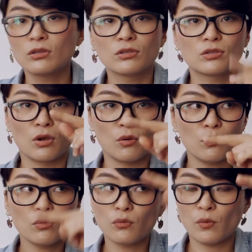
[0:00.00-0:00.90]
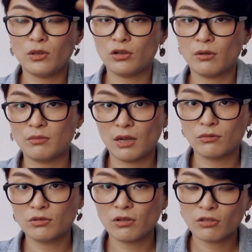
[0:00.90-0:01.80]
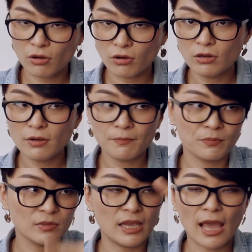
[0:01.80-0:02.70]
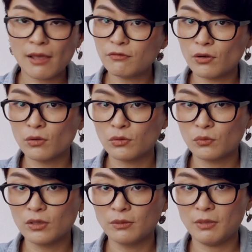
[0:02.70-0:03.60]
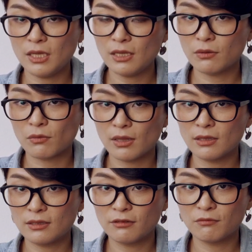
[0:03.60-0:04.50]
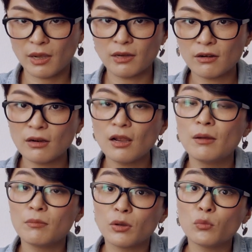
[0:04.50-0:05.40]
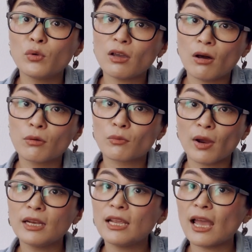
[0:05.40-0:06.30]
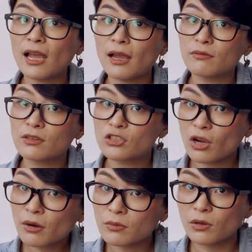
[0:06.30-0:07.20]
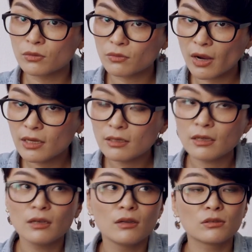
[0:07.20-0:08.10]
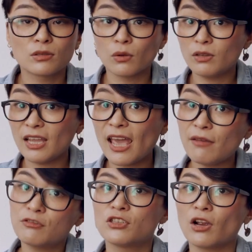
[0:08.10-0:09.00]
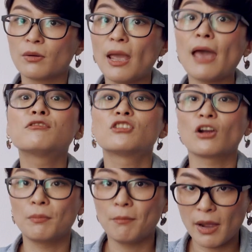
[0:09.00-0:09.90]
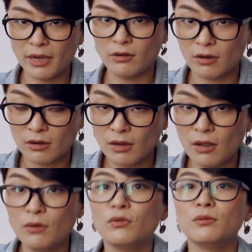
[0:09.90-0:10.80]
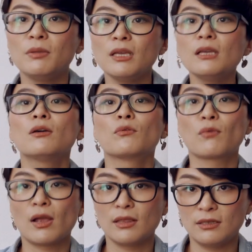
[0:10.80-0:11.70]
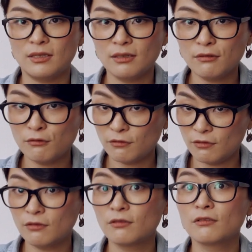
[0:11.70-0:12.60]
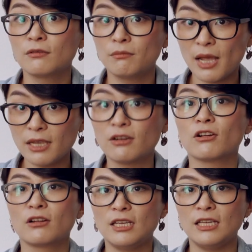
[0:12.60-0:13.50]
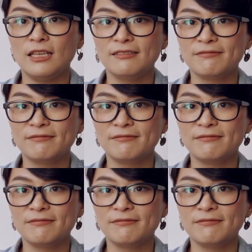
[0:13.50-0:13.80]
So when you come down to the 3rd, the F note will be the relative minor, but we already have the sharp note, right? So the F sharp minor will be relative minor key.